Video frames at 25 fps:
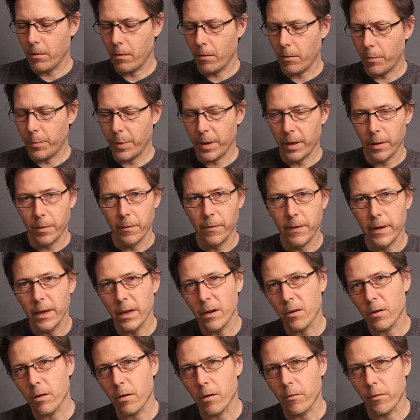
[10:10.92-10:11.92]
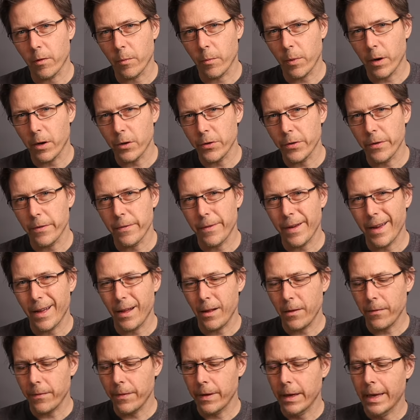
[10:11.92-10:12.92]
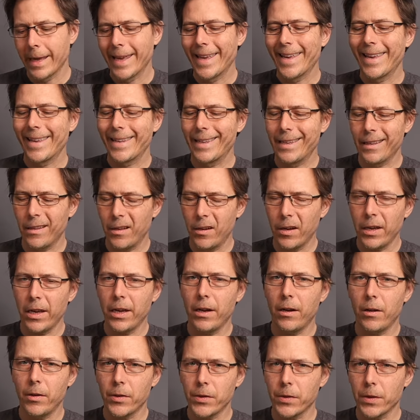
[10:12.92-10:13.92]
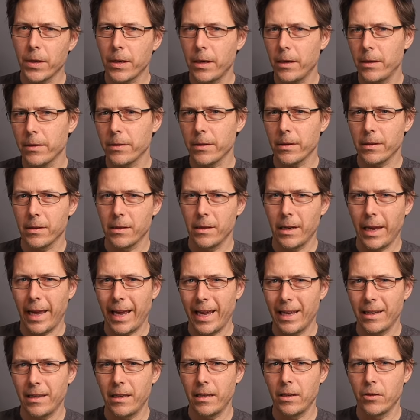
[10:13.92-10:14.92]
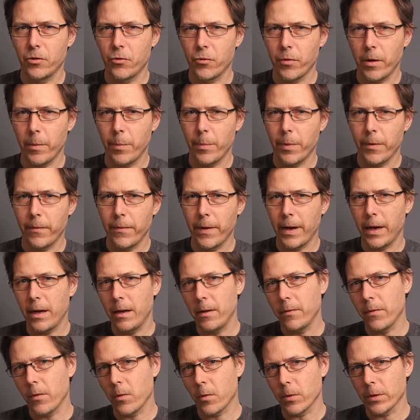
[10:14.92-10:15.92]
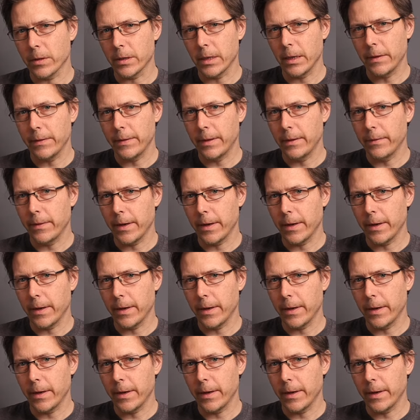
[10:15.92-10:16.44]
OPV or overpressure valve. DeLonghi also calls this an anti-drip valve or safety